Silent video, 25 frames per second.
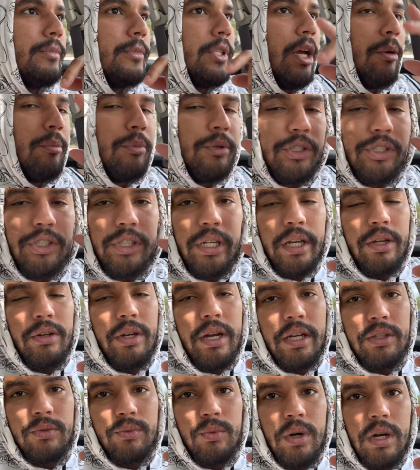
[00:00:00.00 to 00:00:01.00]
appreciate you
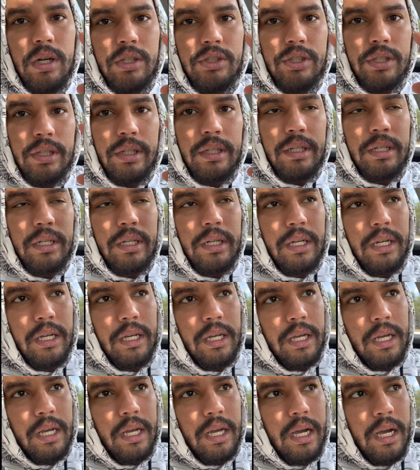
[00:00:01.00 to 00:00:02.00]
guys watching.
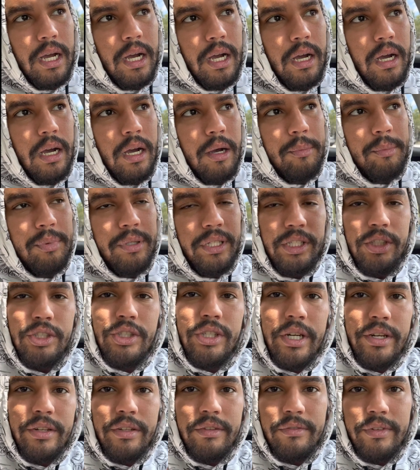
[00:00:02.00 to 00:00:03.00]
Please
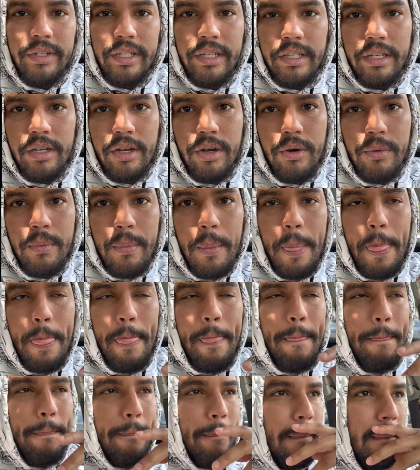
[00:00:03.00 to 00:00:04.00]
share the video.
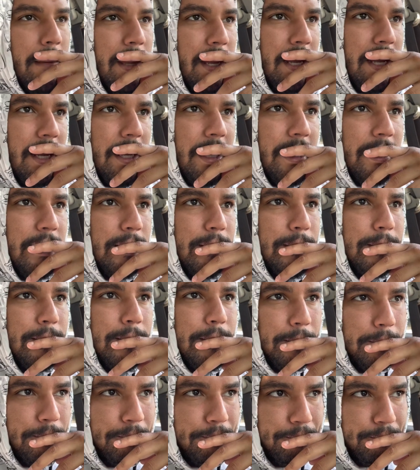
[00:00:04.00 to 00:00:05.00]
And
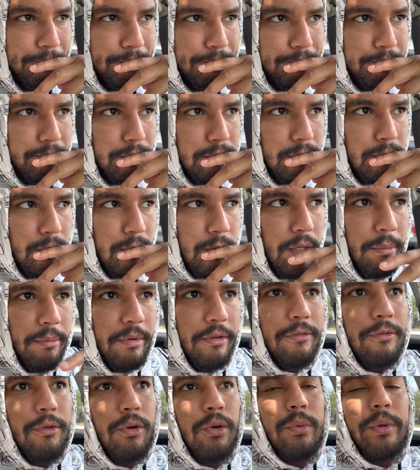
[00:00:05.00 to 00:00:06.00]

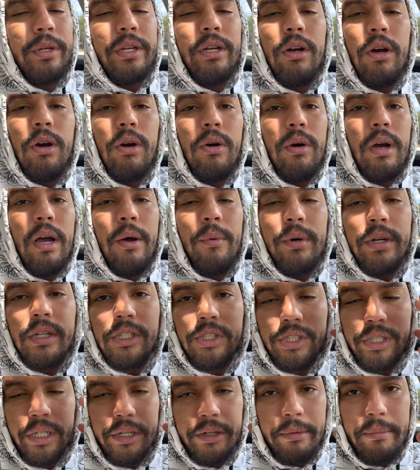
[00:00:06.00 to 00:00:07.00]
before we go, I want
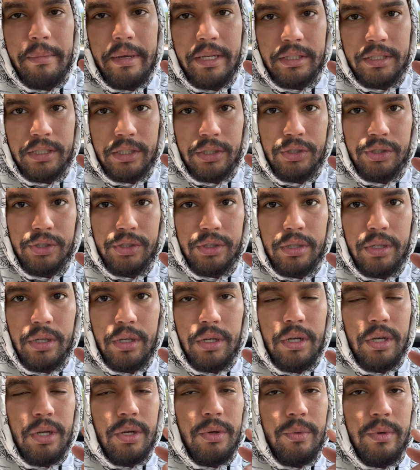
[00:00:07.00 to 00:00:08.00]
to share a message
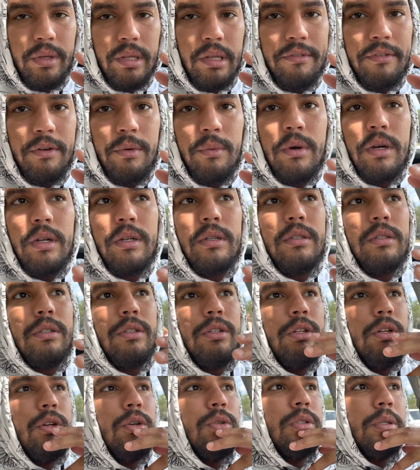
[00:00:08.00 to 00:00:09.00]
with everyone. You
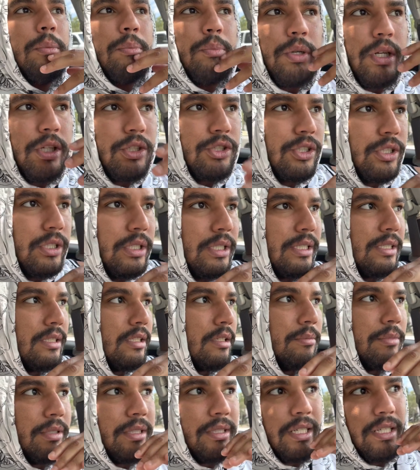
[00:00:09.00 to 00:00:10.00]
know, depression is
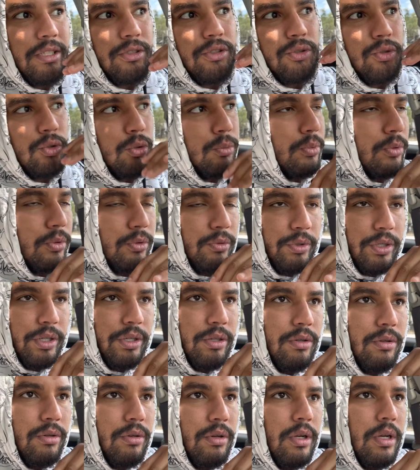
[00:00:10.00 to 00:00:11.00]
something that's super
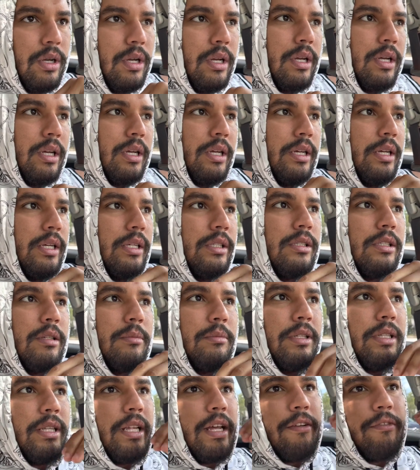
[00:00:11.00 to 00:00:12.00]
real. It's
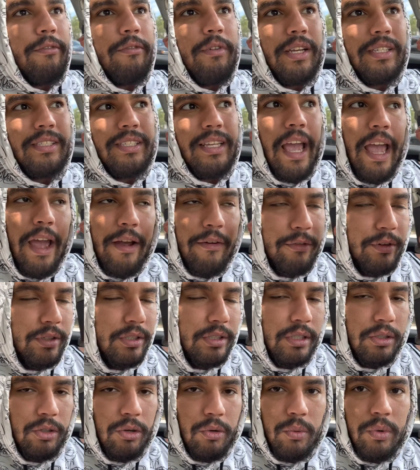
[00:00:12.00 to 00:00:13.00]
something that affects every
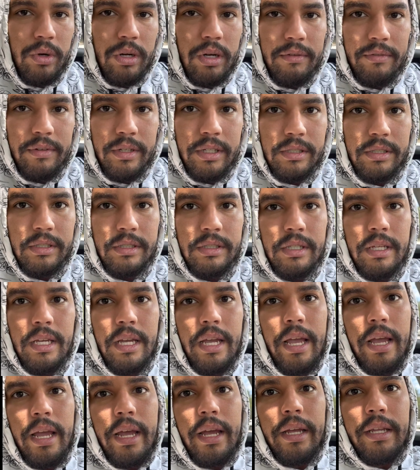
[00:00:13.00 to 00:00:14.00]
single one of us
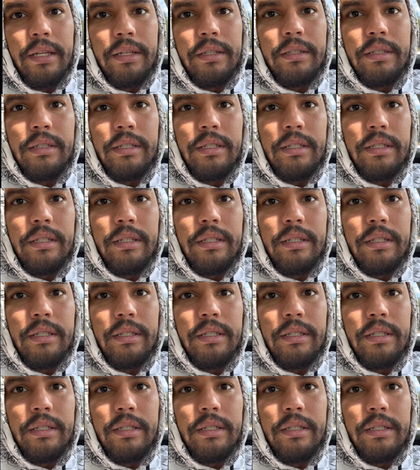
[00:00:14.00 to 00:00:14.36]
and